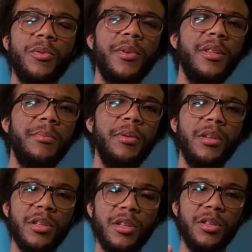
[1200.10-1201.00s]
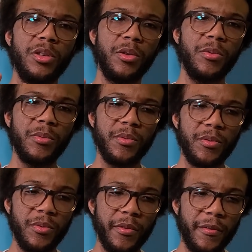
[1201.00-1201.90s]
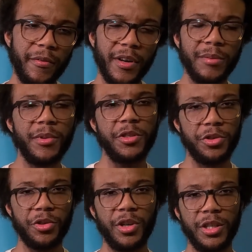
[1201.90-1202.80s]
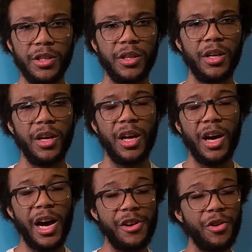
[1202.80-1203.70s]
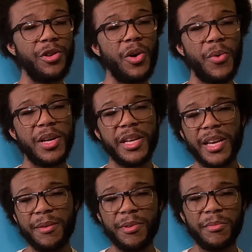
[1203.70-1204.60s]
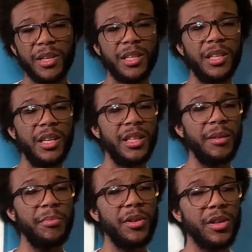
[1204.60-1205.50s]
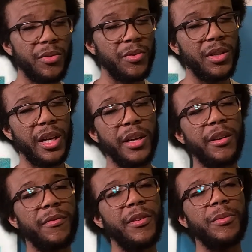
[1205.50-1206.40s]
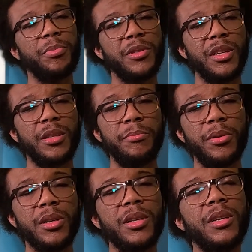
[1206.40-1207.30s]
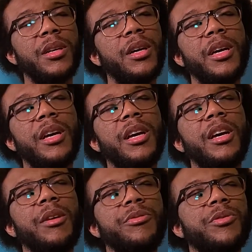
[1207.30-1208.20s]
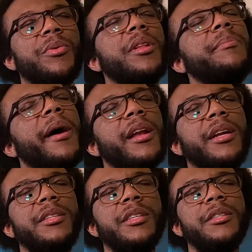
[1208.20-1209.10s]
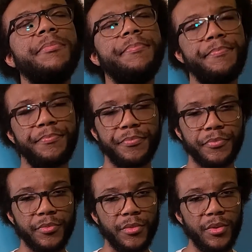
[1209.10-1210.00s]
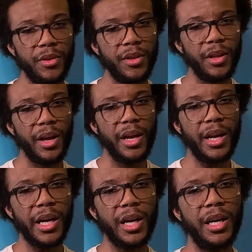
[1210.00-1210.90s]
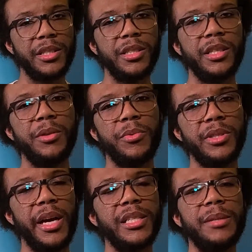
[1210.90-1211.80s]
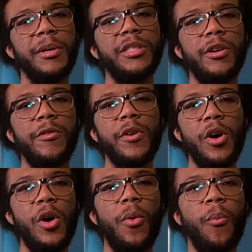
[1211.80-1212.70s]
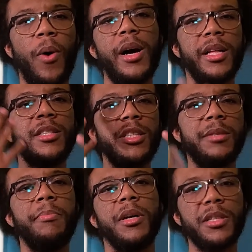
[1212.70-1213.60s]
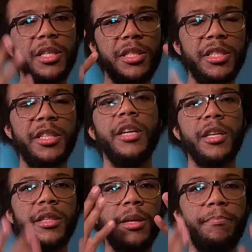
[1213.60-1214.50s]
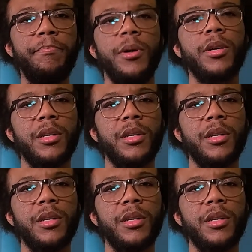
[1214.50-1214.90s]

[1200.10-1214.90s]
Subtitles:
the book, you'll very much regret it. I don't know why they kept a monkey in the book for like 50% of the book. It was a really bad idea, and I constantly was asking myself, why is this monkey still in the book?